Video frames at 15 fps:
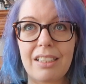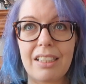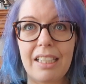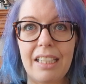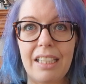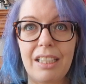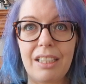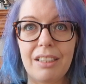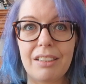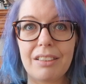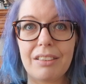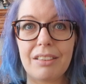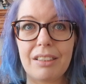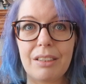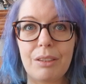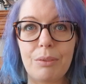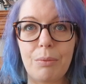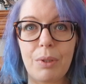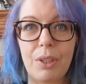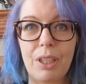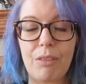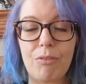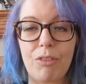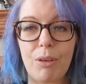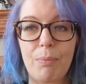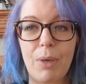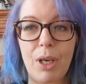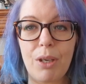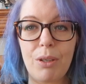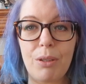the working
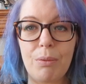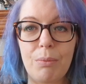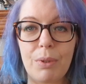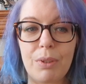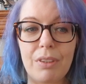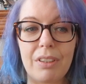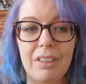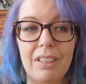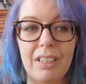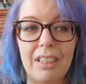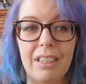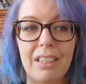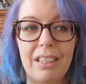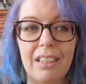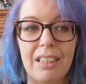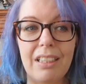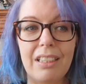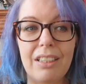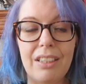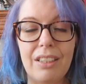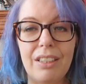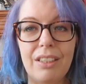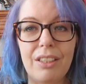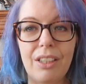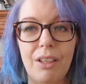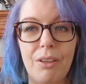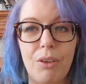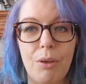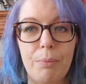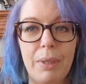from home and, you
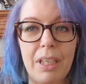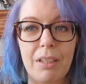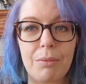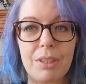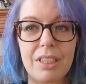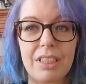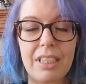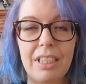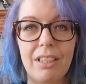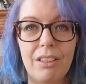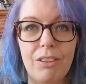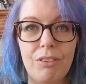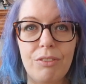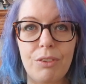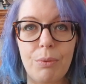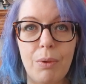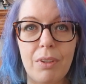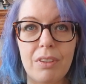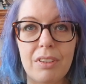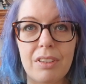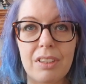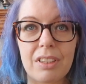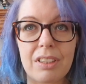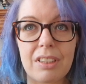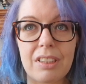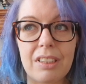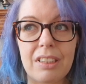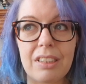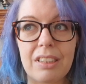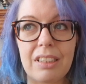know, not being able to see your loved ones.
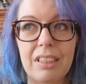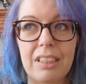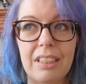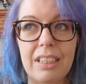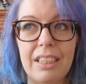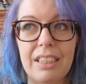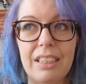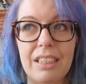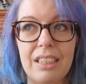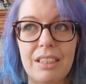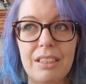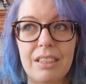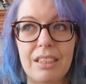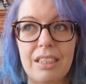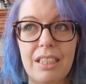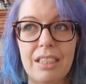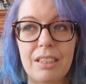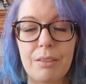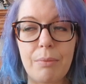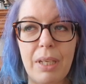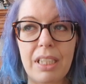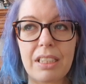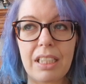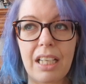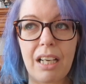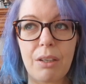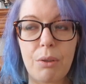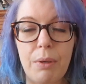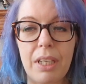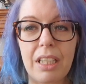And it's amazing
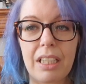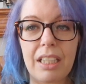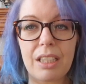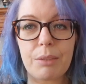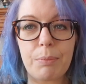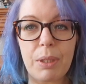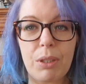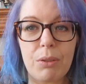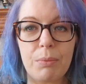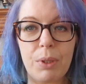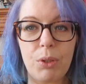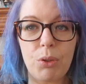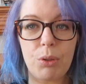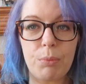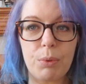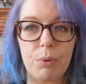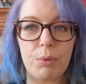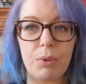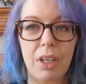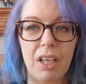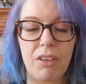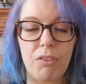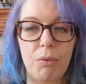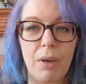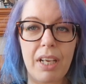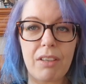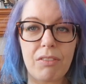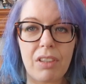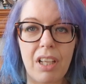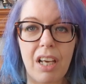how quickly it's become a normal kind of
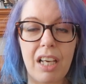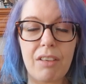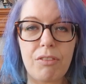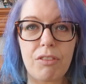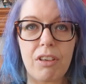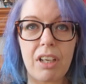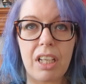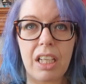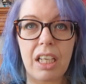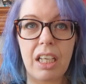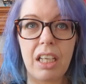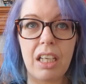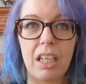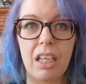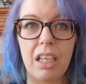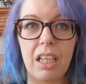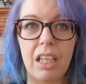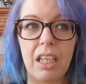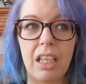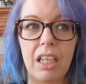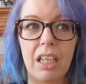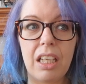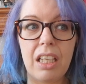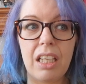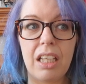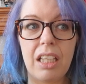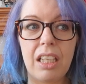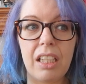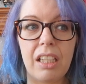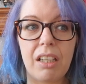way of life, really.
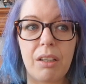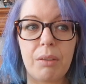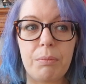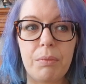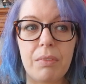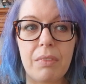You know,